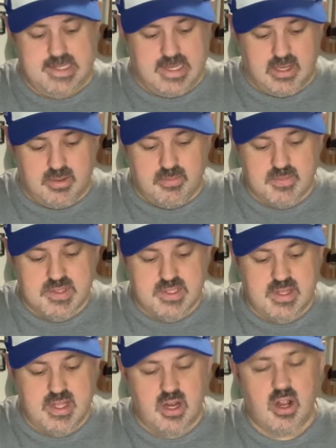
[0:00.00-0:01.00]
albums
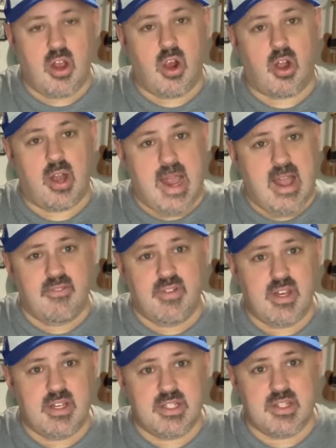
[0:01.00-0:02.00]
that are half an
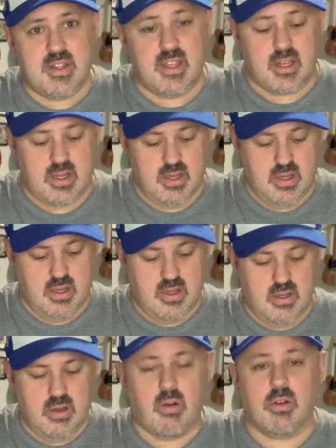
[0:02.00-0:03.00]
inch thick
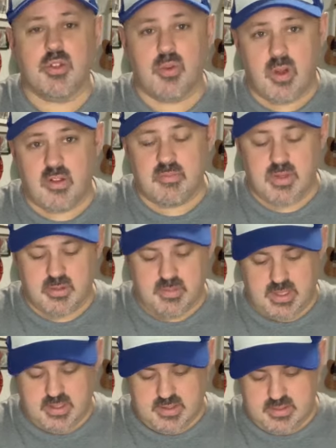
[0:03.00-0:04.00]
or 12
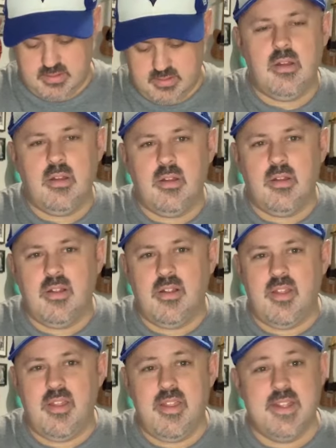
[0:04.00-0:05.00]
millimeters.
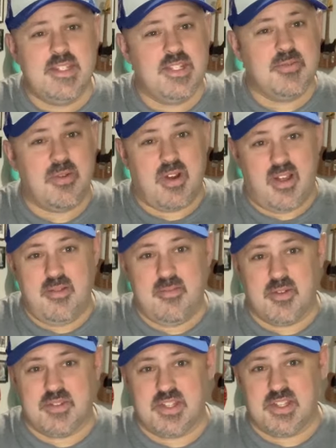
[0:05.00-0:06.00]
This is what I'm
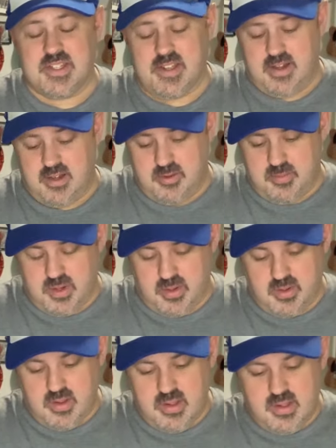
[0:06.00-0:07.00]
most excited about.
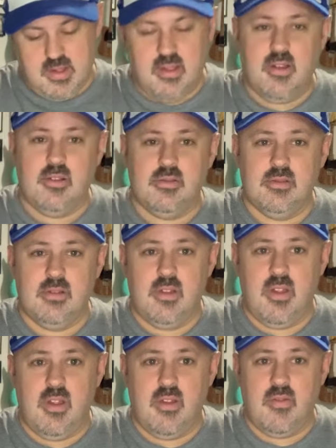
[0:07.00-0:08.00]

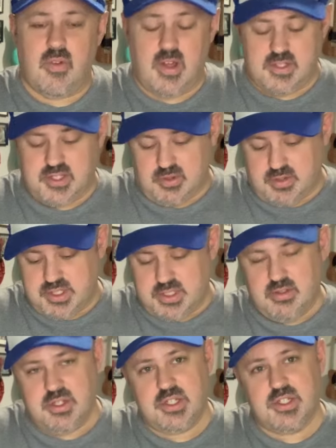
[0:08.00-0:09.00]
Vinyl Storage
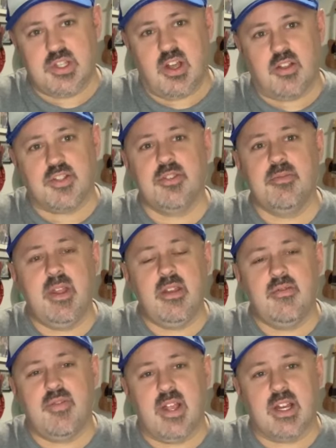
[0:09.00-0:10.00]
Solutions also
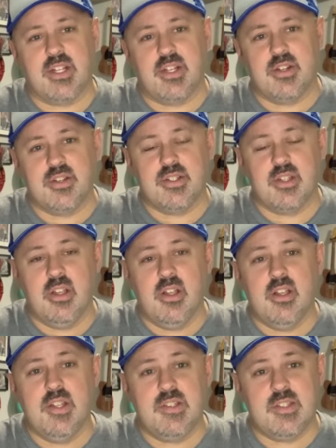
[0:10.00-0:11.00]
manufactures
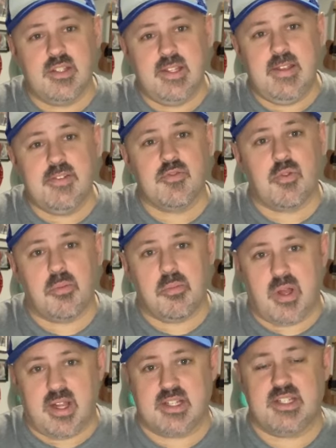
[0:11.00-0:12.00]
sleeves for
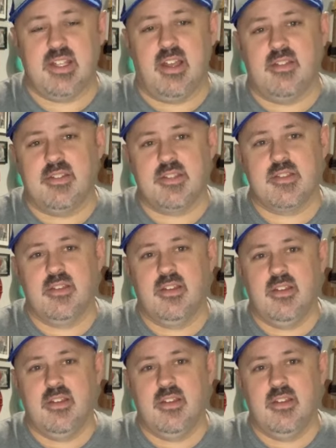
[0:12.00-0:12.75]
box sets.